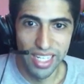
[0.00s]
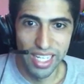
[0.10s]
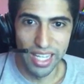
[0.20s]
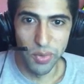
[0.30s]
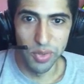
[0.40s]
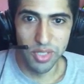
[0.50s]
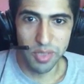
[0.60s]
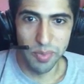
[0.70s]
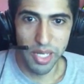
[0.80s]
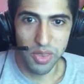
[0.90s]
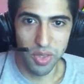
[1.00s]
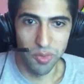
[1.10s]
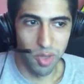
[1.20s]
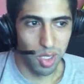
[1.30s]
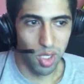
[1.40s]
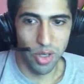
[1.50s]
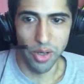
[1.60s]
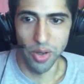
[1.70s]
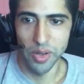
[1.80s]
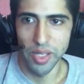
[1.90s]
They would just make the run
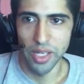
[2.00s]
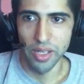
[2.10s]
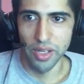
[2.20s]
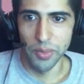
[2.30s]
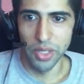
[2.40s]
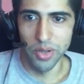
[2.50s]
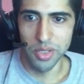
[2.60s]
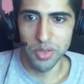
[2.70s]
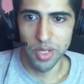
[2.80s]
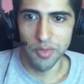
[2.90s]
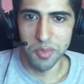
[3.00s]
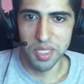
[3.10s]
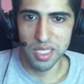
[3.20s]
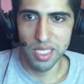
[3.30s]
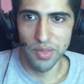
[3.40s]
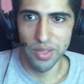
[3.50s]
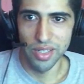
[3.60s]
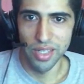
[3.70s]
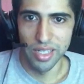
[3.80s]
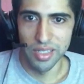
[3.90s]
longer. We're going straight from 6-7
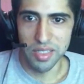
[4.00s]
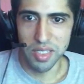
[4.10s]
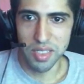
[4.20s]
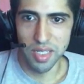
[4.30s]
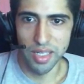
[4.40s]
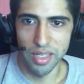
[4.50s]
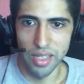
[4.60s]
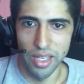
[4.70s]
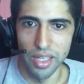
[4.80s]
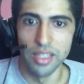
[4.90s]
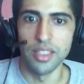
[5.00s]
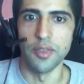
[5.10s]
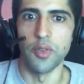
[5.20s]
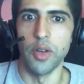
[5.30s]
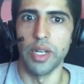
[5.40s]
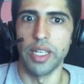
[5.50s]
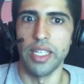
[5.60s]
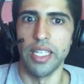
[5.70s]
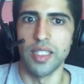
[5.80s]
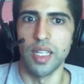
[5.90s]
to 6-8 to Frederick.
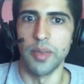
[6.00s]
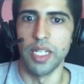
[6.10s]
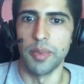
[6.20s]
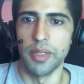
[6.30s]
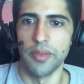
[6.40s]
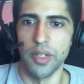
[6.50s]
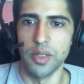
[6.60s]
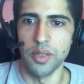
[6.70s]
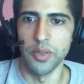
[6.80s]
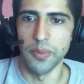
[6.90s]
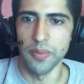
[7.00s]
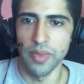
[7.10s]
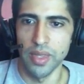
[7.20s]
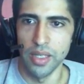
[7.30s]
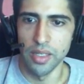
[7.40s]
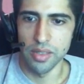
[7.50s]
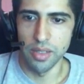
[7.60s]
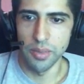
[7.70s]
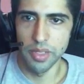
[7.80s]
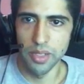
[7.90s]
He's coming up very soon. So
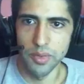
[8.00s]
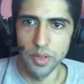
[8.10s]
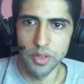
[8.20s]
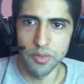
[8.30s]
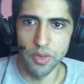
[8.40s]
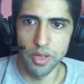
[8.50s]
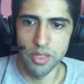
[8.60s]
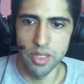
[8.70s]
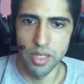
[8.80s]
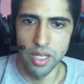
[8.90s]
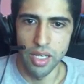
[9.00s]
here we go, Frozen Frenzy.